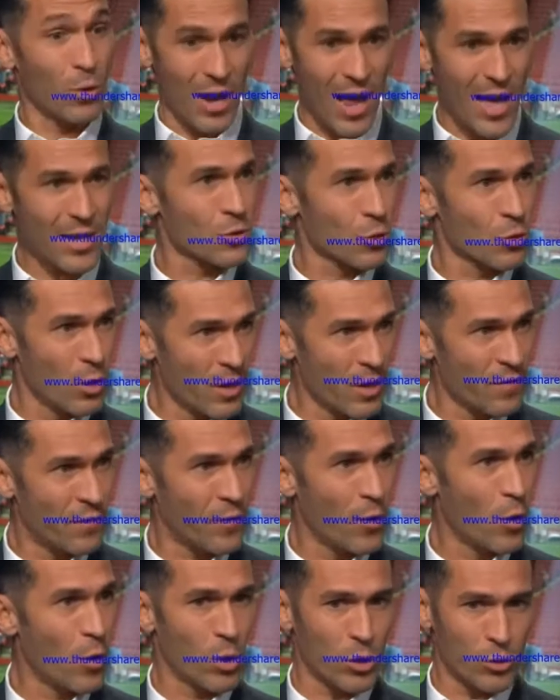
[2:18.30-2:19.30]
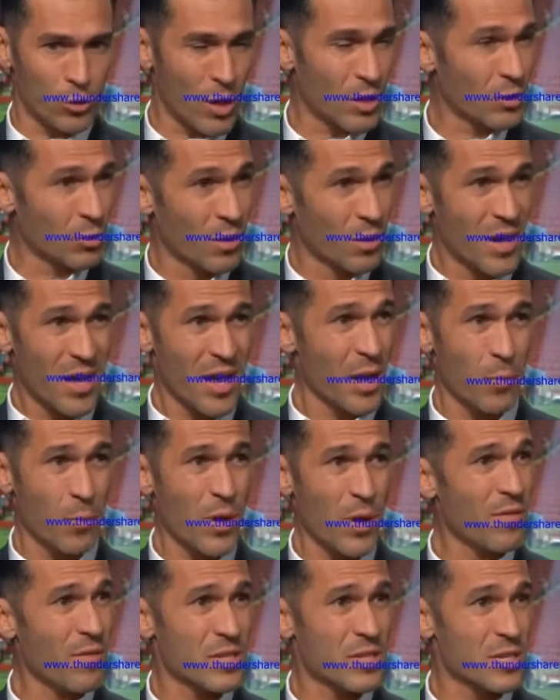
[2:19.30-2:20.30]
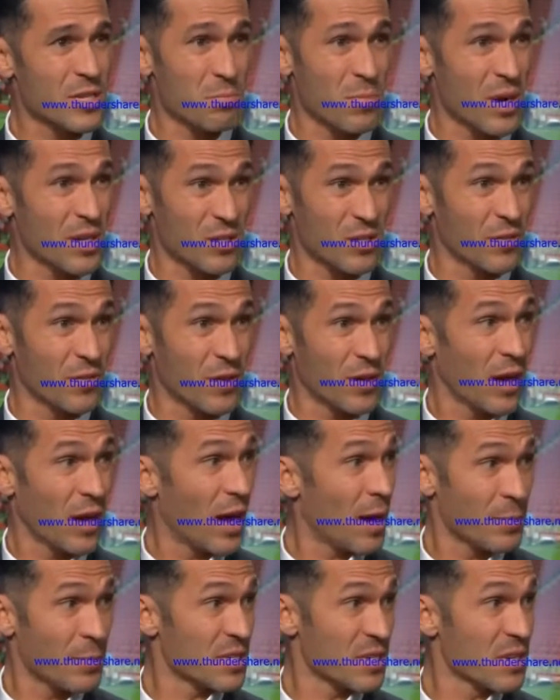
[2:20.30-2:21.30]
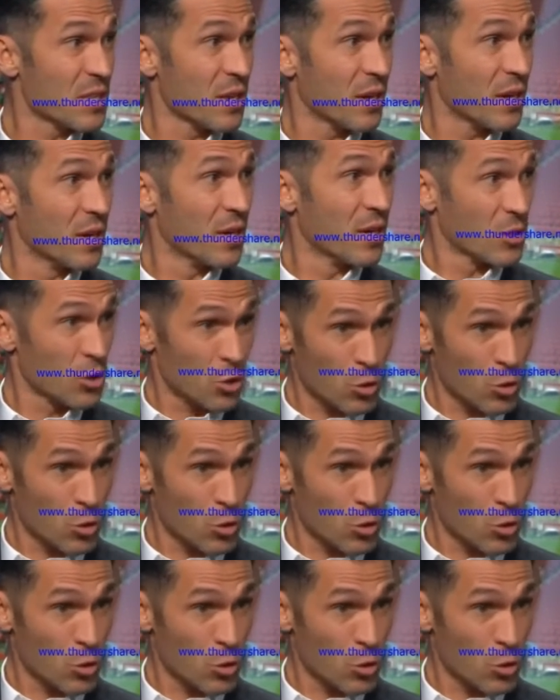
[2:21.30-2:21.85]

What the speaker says: likes to lean forward, and we haven't seen much of James either,